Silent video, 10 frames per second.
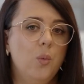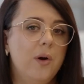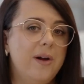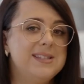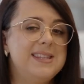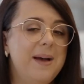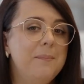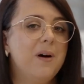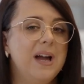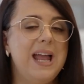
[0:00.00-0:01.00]
whereas that
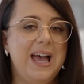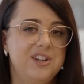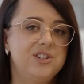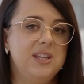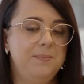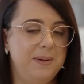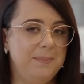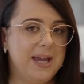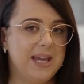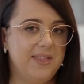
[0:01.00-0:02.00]
might actually be
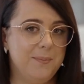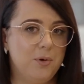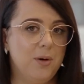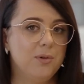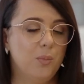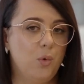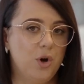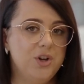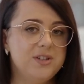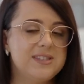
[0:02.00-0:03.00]
making the problem
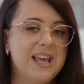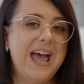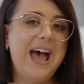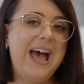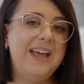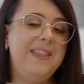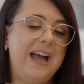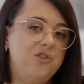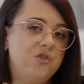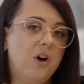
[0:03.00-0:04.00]
worse. And
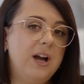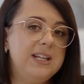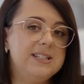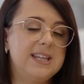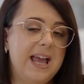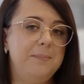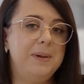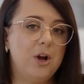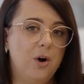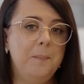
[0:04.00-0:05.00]
that dryness can
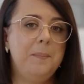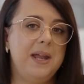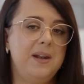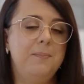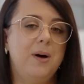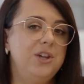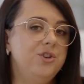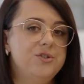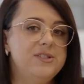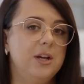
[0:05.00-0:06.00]
be combated by
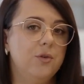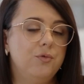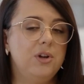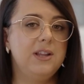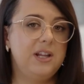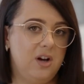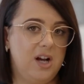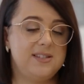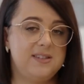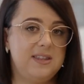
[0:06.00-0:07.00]
using a really
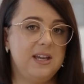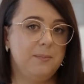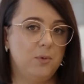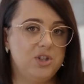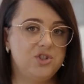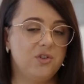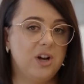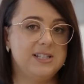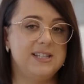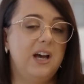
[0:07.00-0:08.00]
nice thick
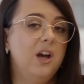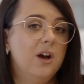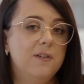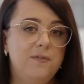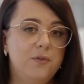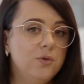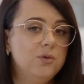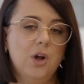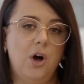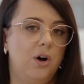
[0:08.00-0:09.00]
moisturizer
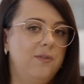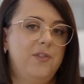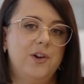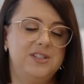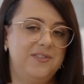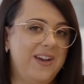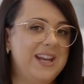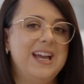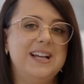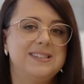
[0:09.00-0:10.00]
full of those
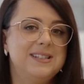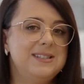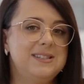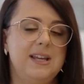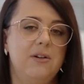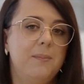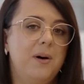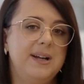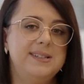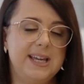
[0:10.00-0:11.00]
fatty acids, ceramides,